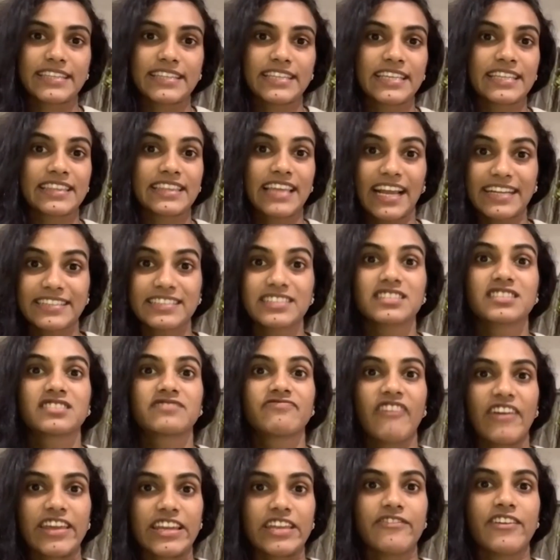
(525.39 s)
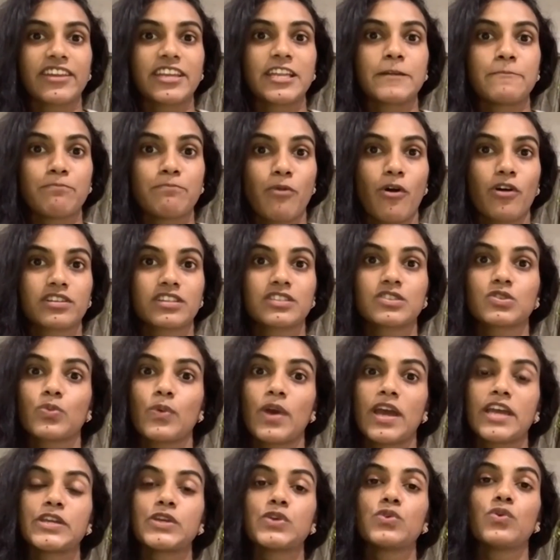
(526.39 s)
I think that is very, very
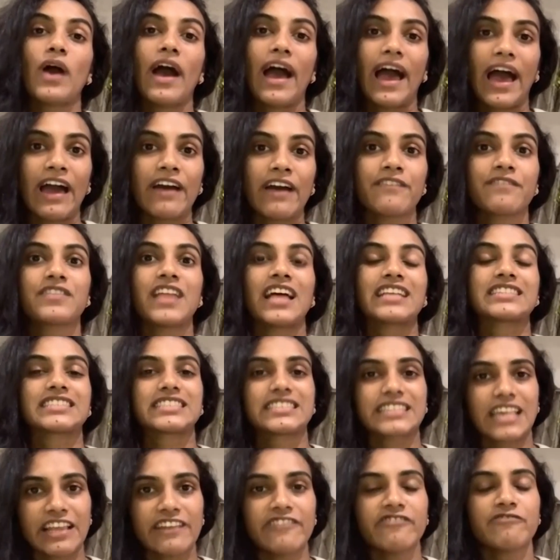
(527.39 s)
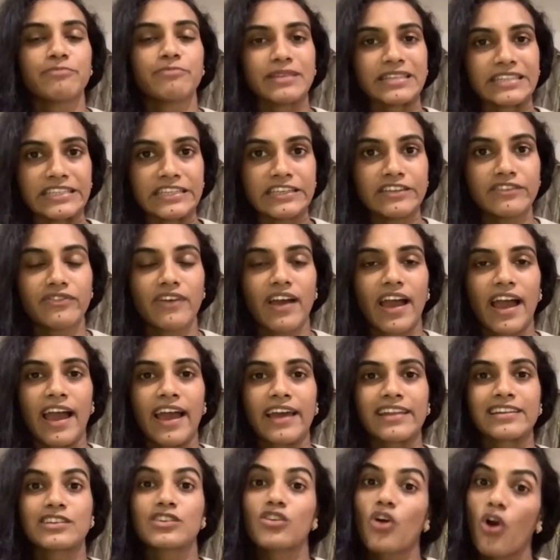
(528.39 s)
important, where you have that self-belief
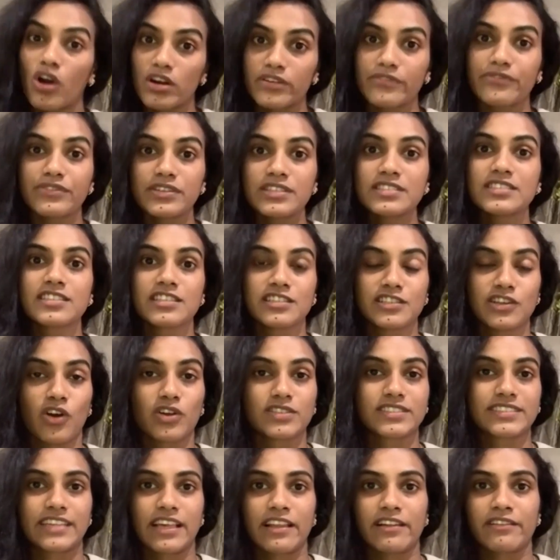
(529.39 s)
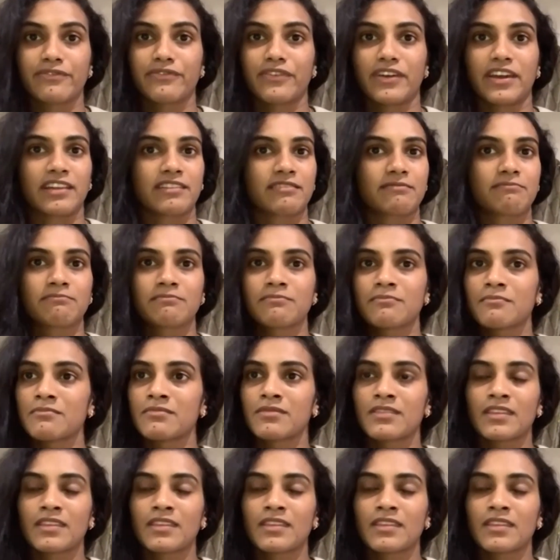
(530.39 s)
and confidence in yourself. And